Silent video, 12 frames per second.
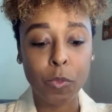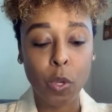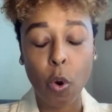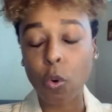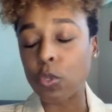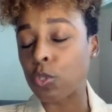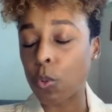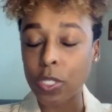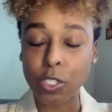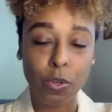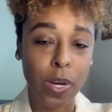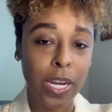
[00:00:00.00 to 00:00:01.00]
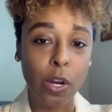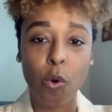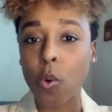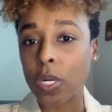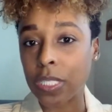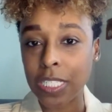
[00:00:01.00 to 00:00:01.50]
goals towards creating
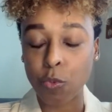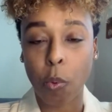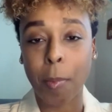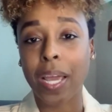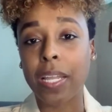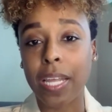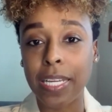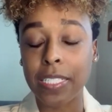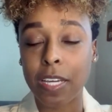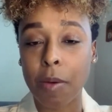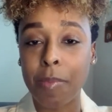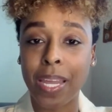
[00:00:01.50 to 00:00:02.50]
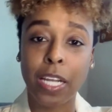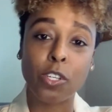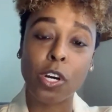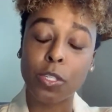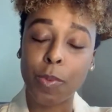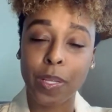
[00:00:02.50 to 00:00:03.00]
courses when my clients come in. I
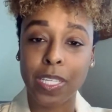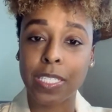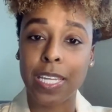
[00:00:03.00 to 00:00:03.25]
talked about this